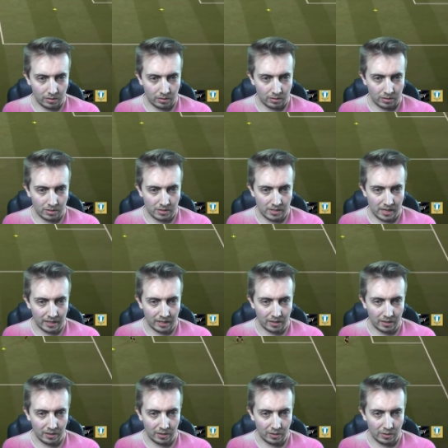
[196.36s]
The
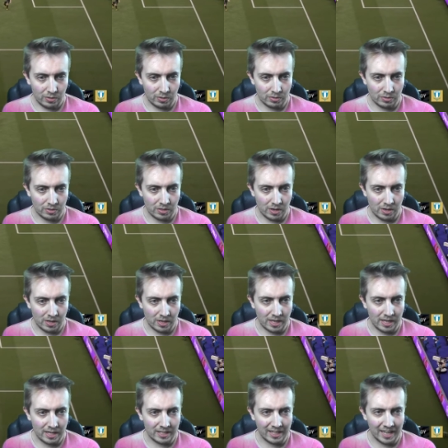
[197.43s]
Saka, who's on
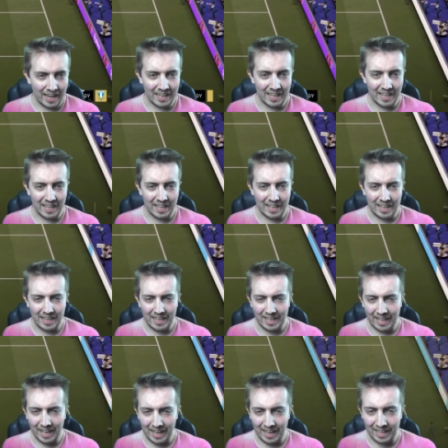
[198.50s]
side. Can he? He
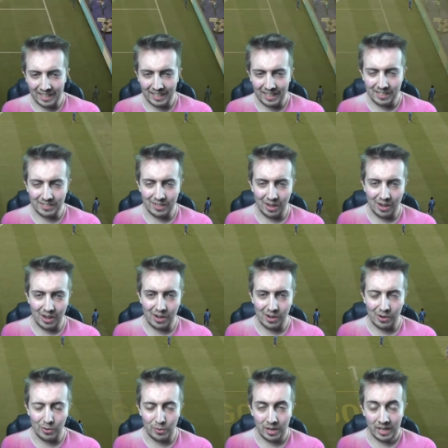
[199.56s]
can. Let's
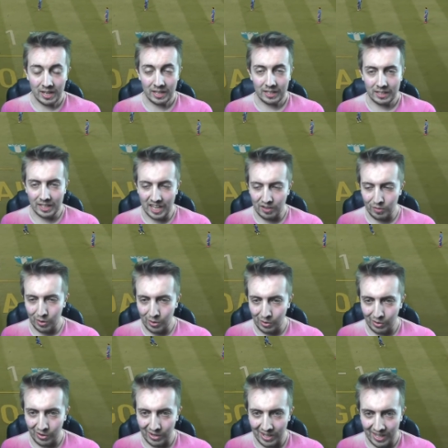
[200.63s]
go.
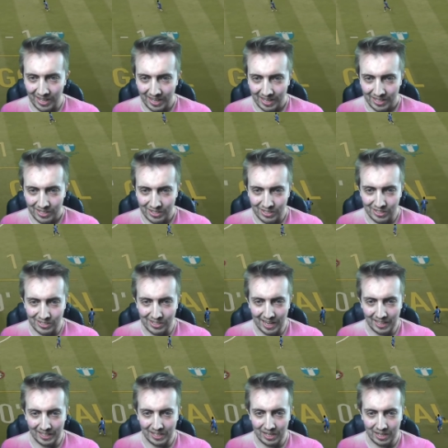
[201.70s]
Leroy
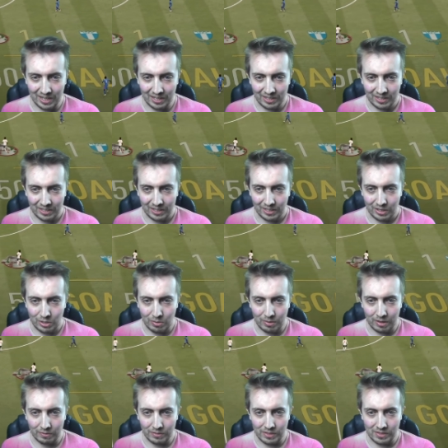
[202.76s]
Saka. You
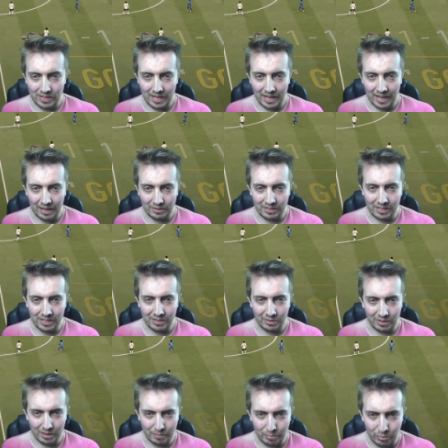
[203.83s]
love to see it. How did I not
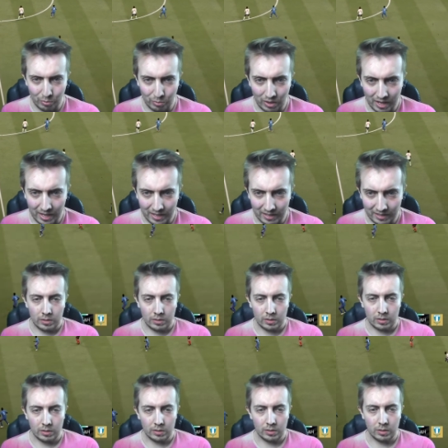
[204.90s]
get the ball there?
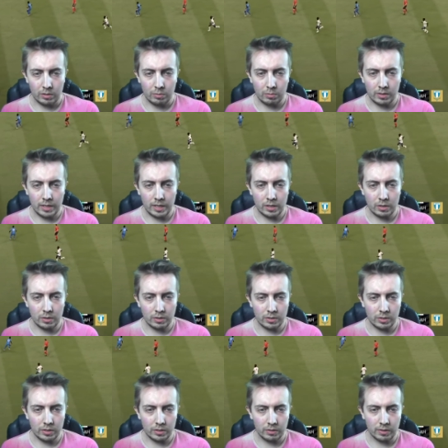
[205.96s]
Holy God.
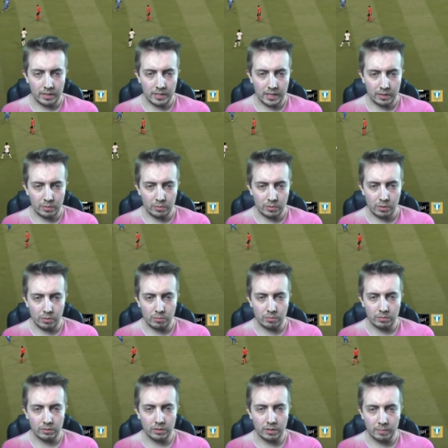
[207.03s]
Great tackle, Sol.
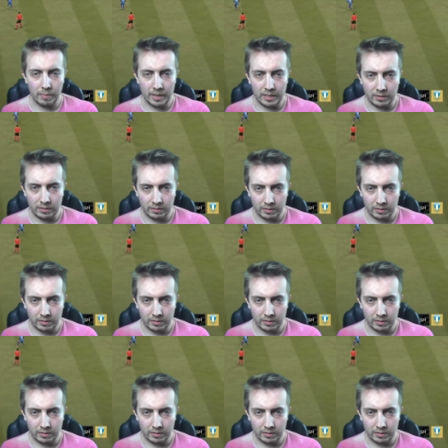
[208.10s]
Don't matter.